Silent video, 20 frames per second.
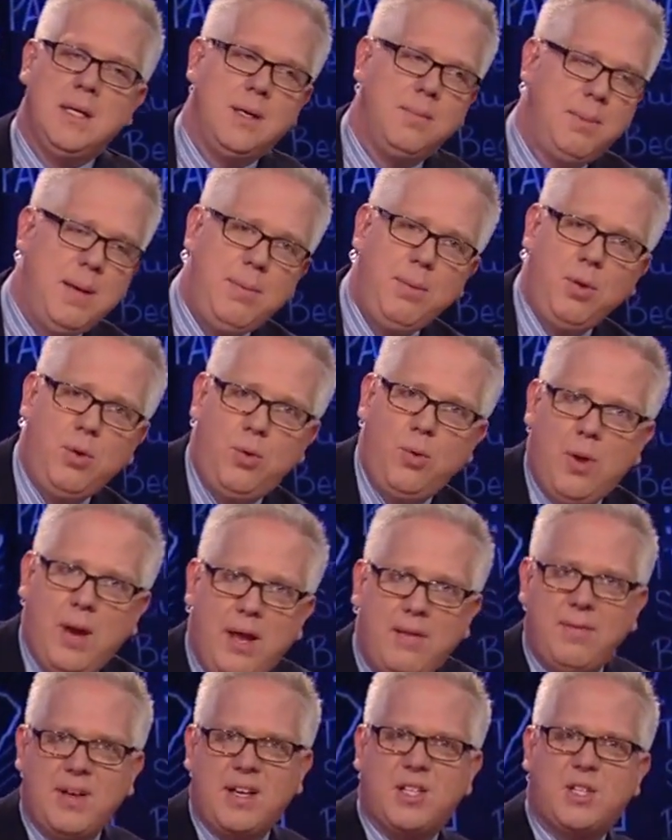people who
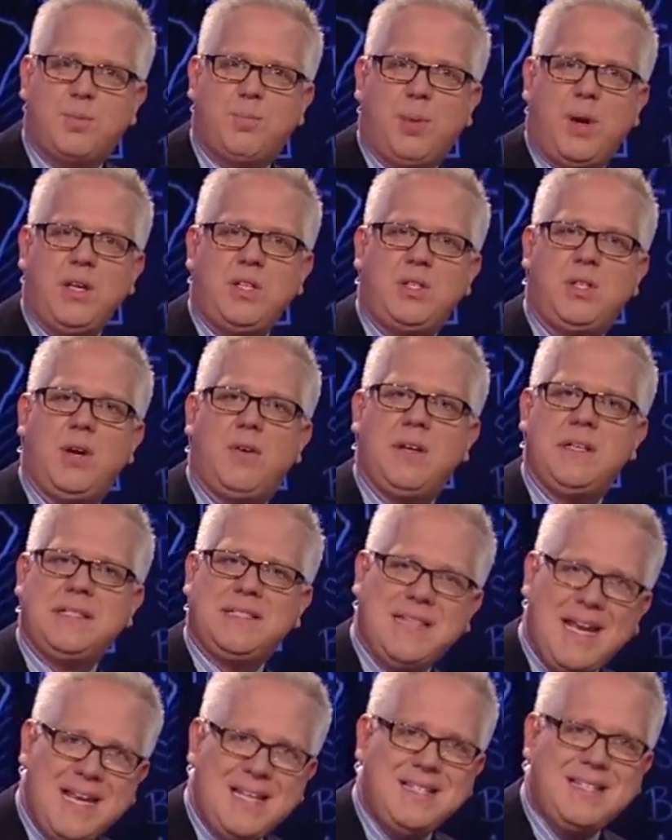have expressed their
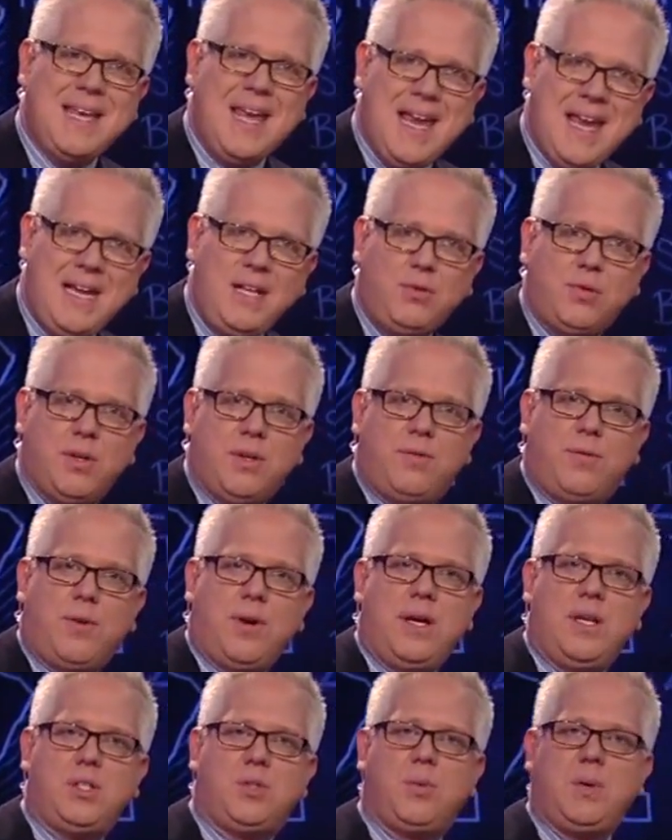intense hatred for
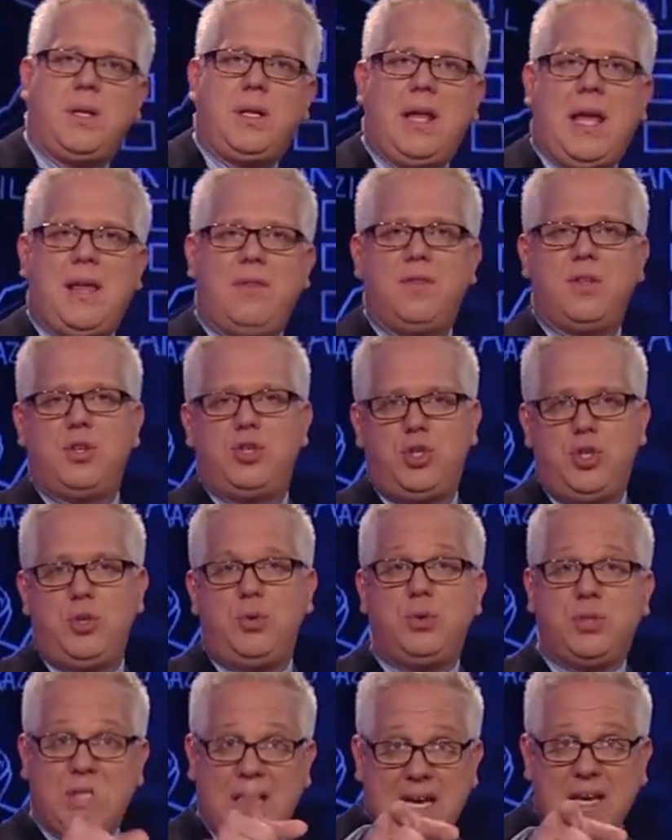Israel and the
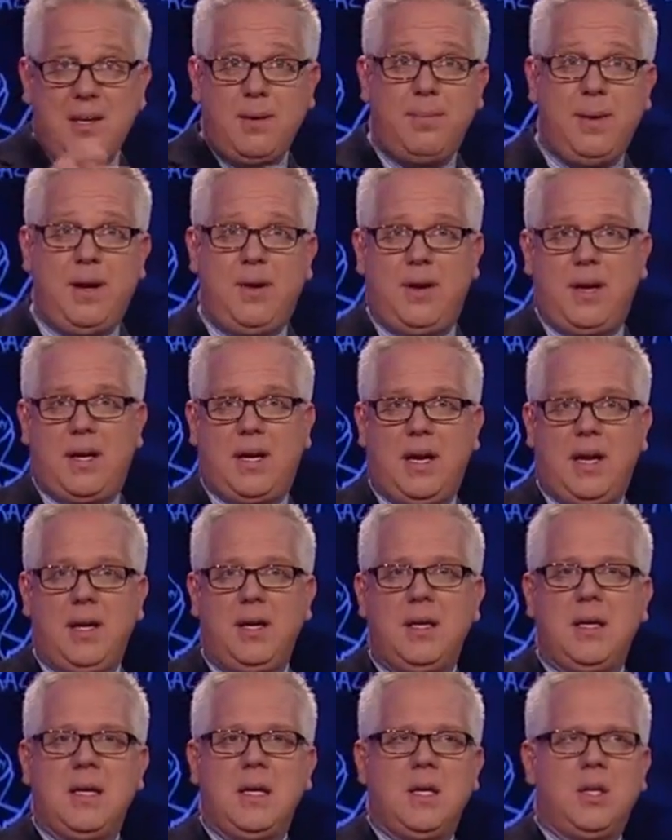Jews and America
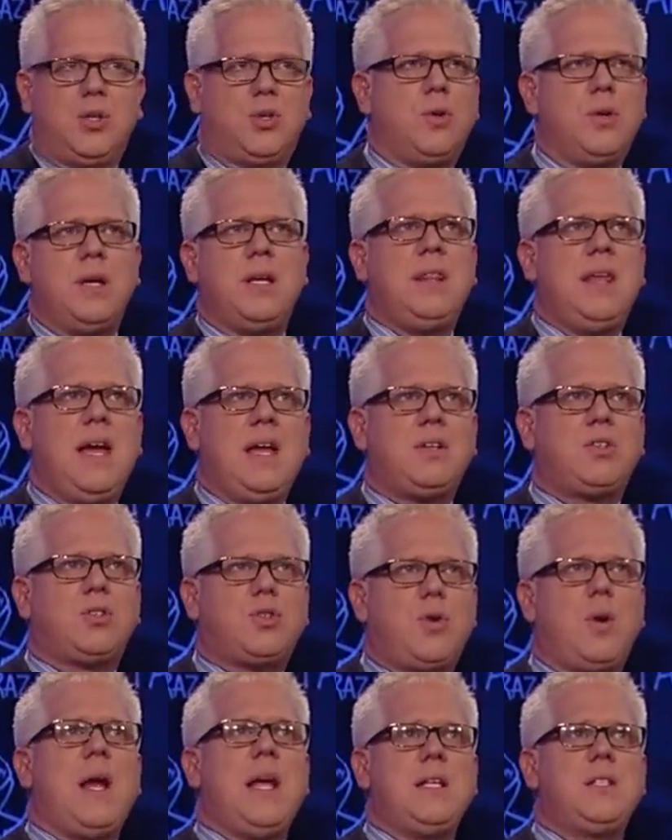during that
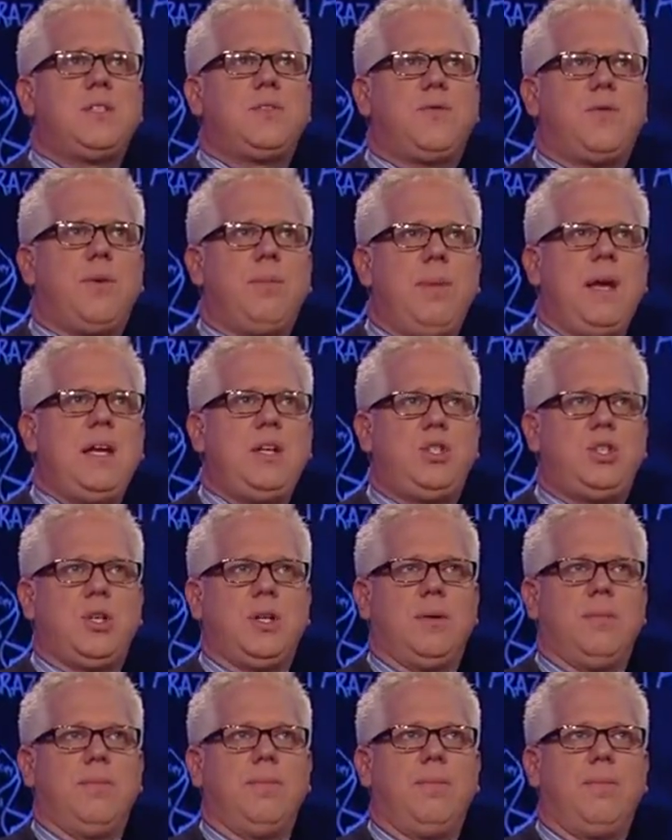
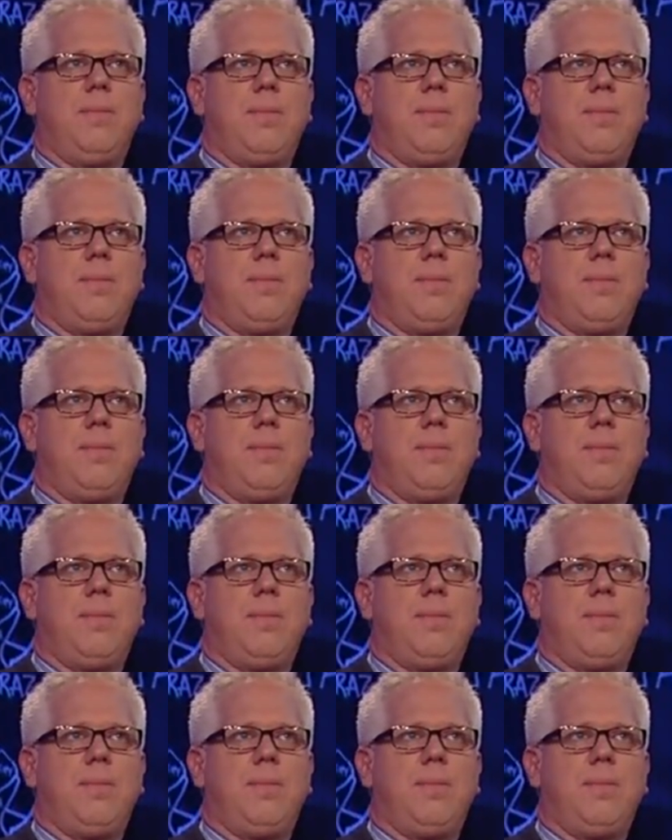transformation.